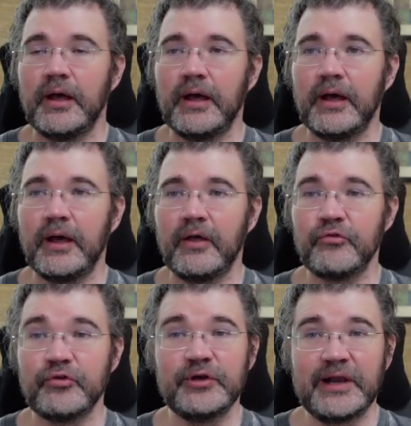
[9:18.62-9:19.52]
Uh,
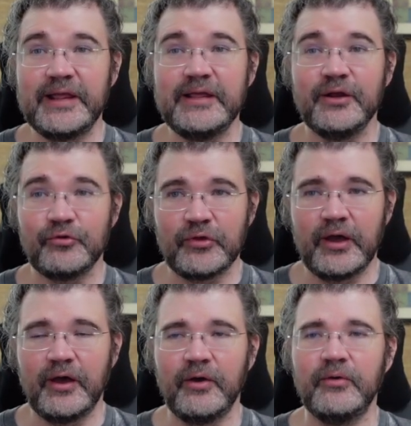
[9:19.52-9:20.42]
certainly years
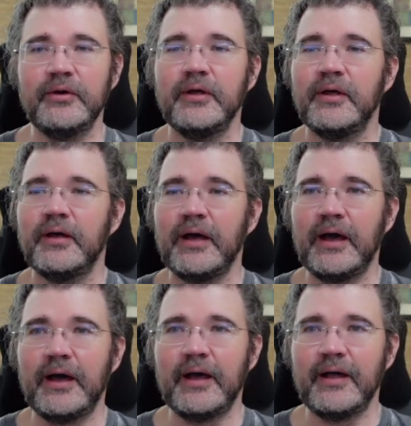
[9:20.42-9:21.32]
ago,
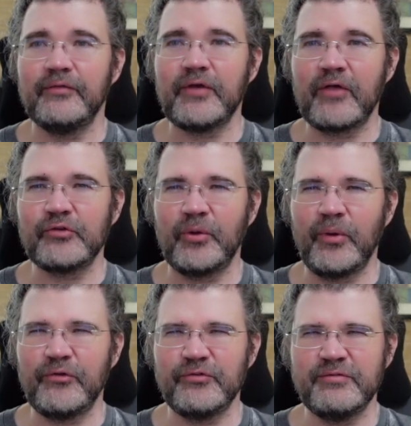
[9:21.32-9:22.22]
uh, Tesla
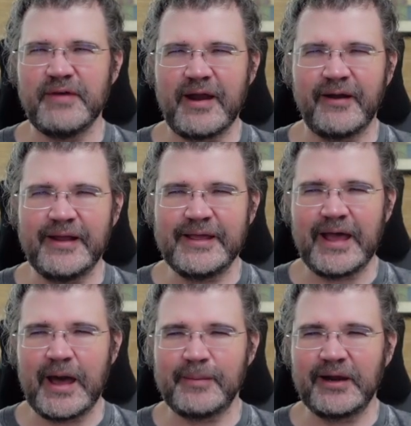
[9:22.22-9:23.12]
was very
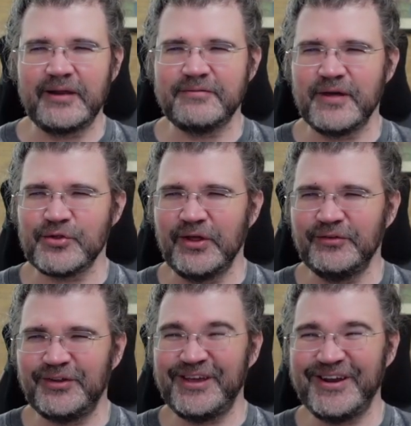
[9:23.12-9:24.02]
capital
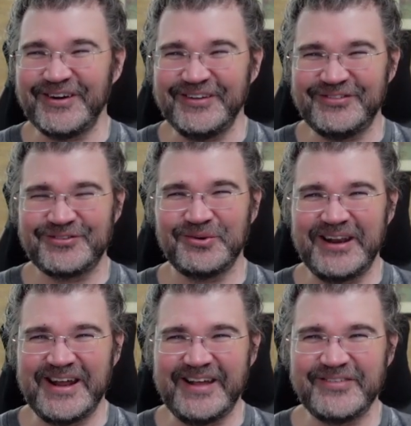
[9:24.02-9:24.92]
efficient here in
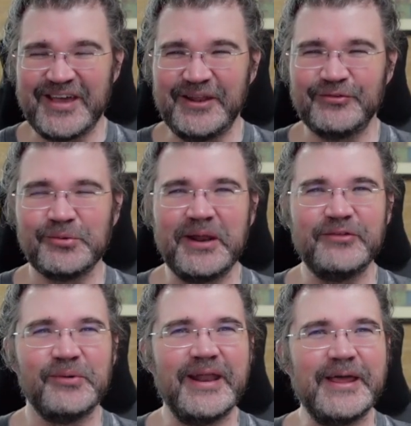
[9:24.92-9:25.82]
2019 and
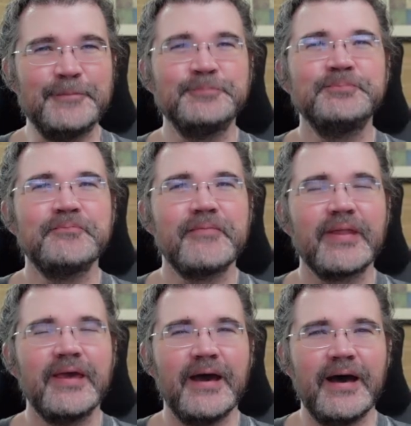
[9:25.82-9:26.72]
2020.
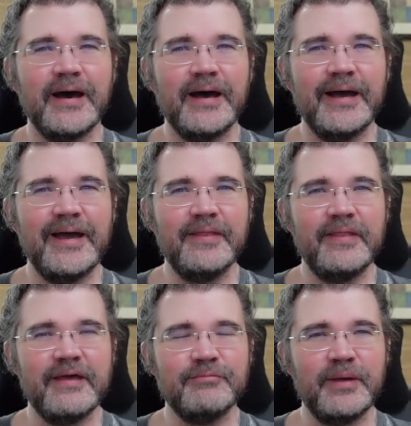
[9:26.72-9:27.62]
Uh, and
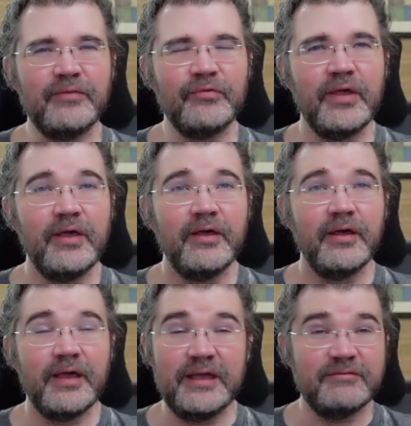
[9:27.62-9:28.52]
then they've been
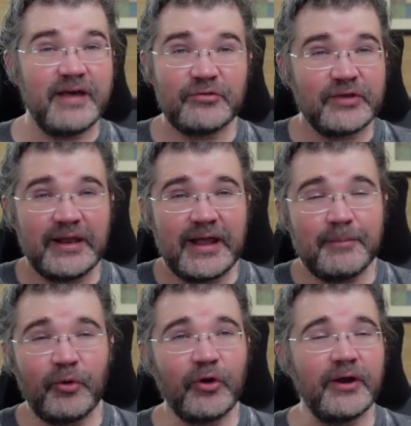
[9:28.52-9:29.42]
investing a
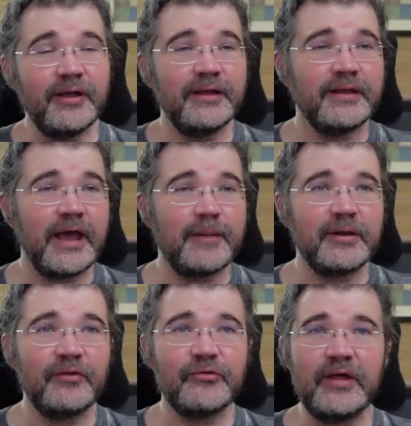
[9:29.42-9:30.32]
lot more in
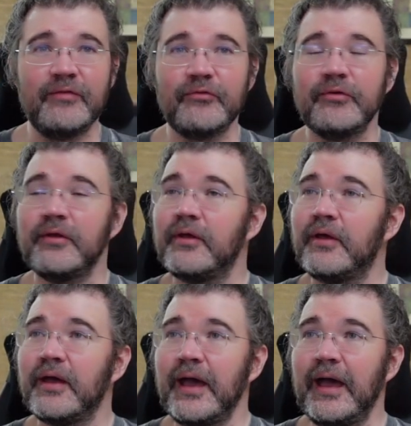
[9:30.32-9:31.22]
capital since.
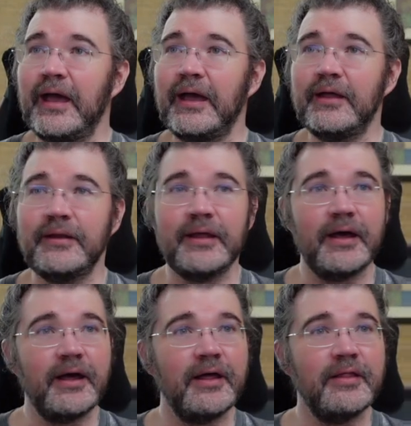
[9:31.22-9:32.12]
And
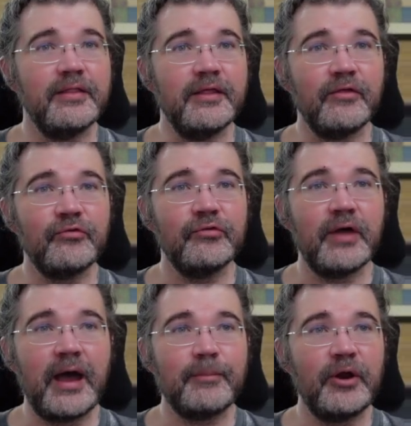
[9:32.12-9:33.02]
uh,
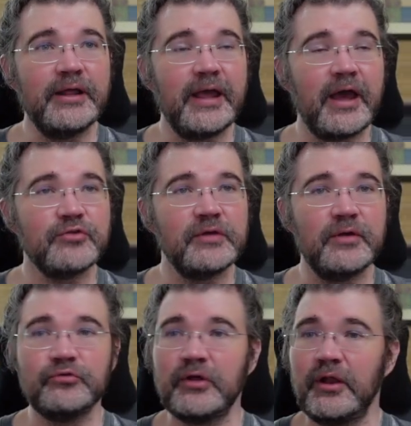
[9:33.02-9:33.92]
this operating cash flow
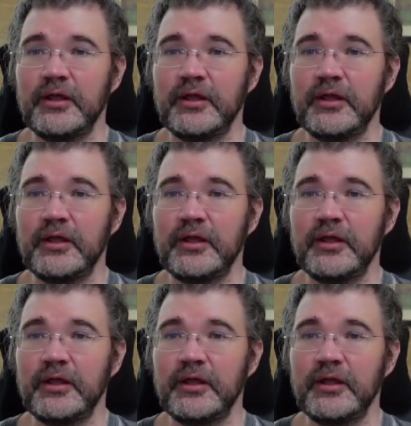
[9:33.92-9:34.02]
is still